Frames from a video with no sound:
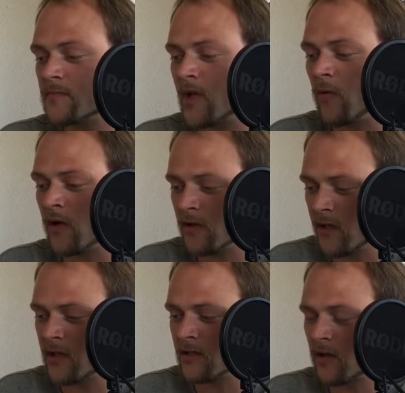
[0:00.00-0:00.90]
I wanted to
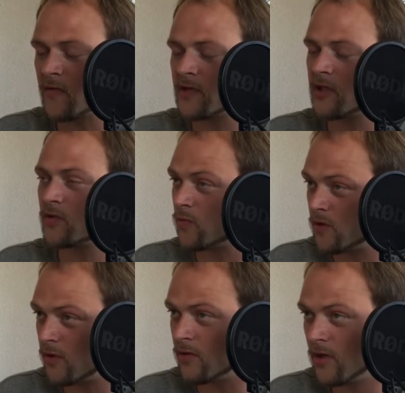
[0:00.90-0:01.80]
get this conversation with
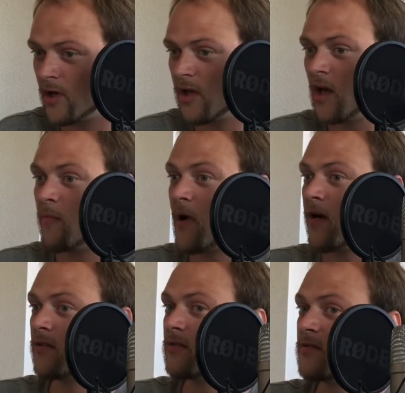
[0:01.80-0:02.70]
you
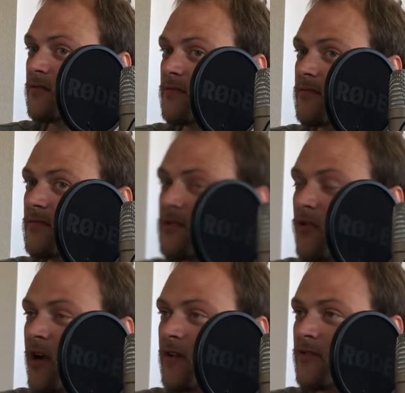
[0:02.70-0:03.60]
about
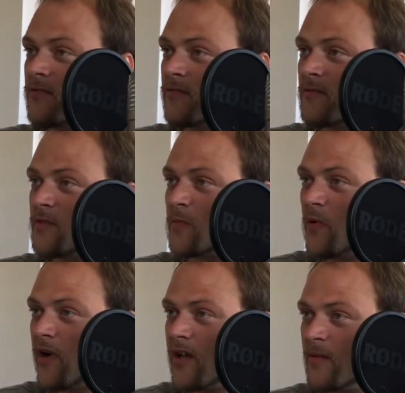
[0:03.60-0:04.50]
trying to
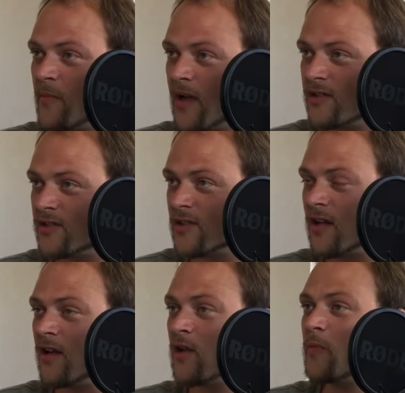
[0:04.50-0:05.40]
spread magic
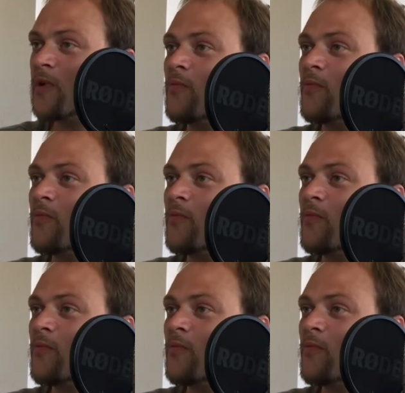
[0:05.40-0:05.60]
a little bit